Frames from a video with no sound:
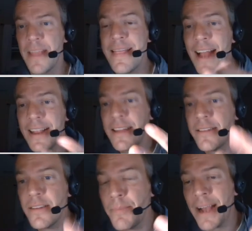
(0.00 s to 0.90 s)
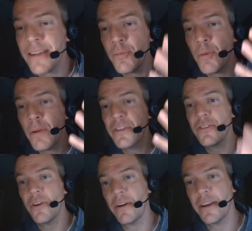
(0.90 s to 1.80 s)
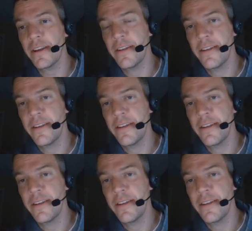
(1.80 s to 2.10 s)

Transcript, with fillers: And that gets us back to where we started.